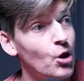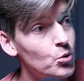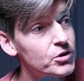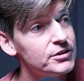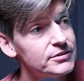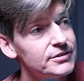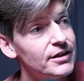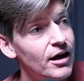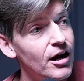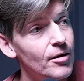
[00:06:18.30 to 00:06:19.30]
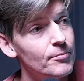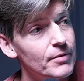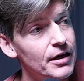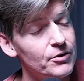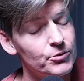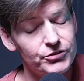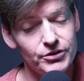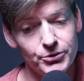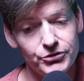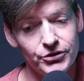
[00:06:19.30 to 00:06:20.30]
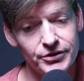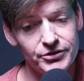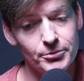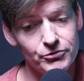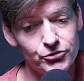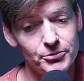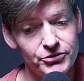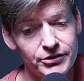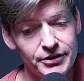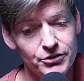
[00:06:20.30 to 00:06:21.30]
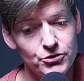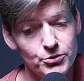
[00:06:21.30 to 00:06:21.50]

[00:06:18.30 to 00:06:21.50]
bloke. Um, and it was it was certainly someone from Sydney yeah.